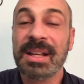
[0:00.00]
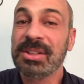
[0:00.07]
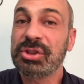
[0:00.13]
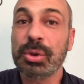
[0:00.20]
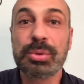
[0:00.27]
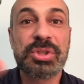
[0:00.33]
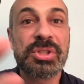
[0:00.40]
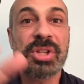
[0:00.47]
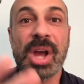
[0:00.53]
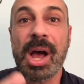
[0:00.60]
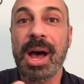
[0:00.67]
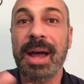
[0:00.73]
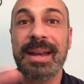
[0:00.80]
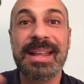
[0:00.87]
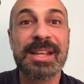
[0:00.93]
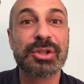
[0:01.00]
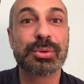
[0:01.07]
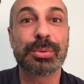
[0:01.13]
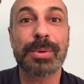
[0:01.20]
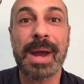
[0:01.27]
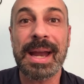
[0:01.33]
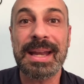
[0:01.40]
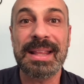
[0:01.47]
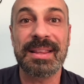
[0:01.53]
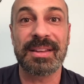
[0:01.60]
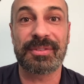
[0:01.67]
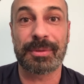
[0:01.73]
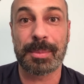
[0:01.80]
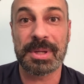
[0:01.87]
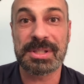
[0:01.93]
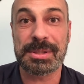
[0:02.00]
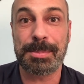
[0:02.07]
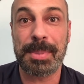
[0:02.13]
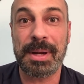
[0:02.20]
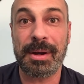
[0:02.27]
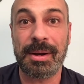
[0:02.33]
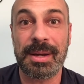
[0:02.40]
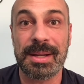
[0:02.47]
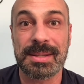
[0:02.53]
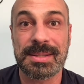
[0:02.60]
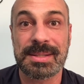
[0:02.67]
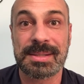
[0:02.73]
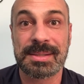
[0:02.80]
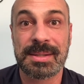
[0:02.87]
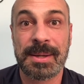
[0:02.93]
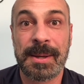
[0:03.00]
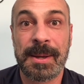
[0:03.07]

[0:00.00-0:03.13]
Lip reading: So John is writing this from experience.